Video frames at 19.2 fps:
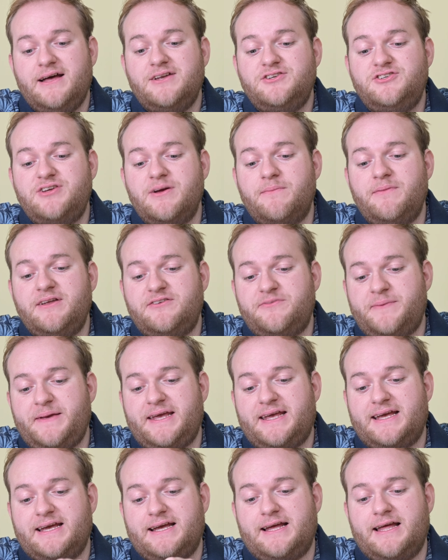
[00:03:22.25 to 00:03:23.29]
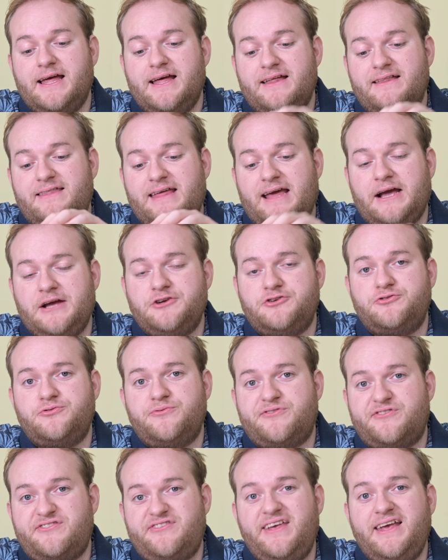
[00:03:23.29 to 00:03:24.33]
Generally speaking, the actual
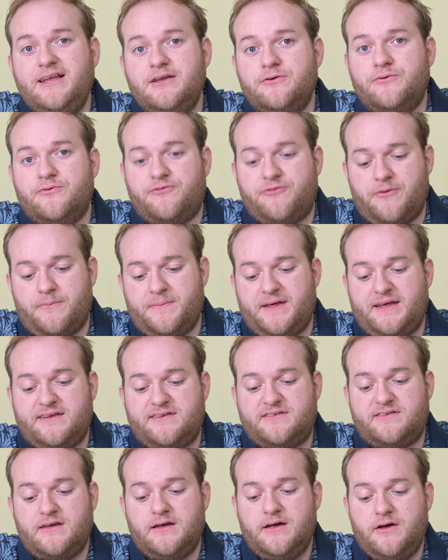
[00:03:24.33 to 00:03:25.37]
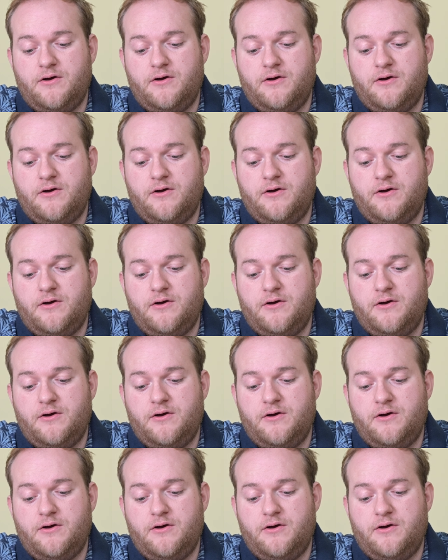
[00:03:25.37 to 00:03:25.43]
signal from this